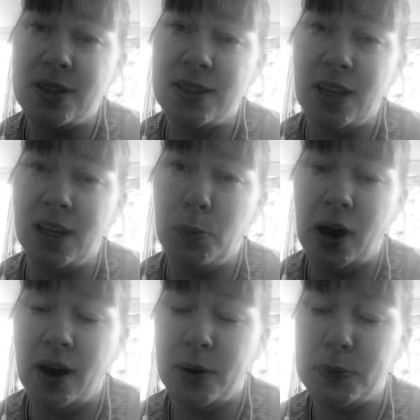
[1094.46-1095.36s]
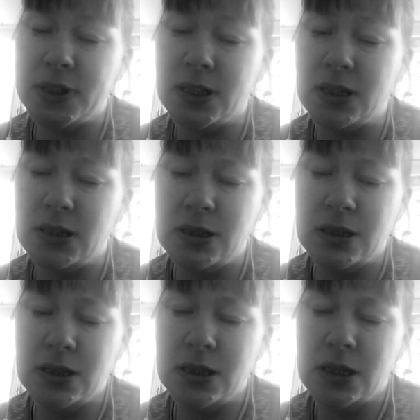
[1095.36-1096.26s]
news to say, perhaps.
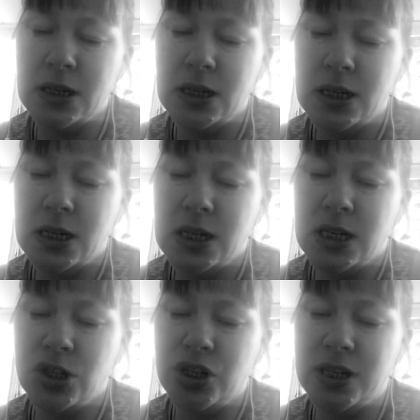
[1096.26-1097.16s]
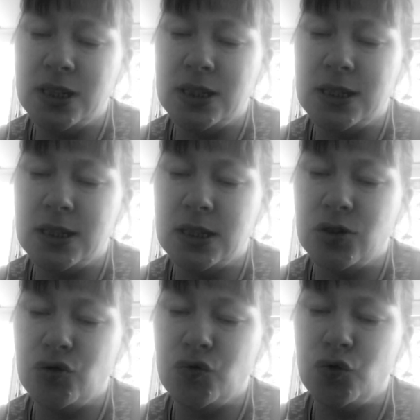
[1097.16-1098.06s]

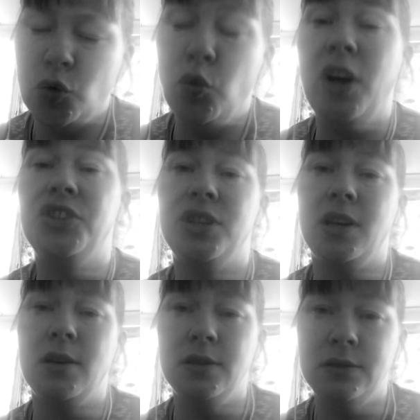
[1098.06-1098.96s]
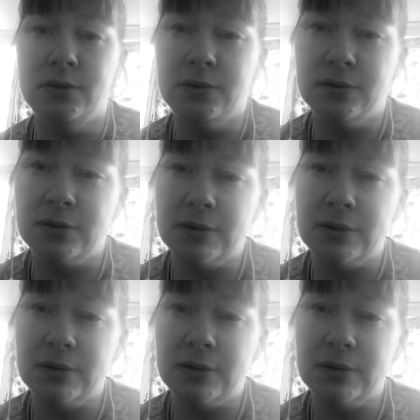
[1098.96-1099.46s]
She's rushing in.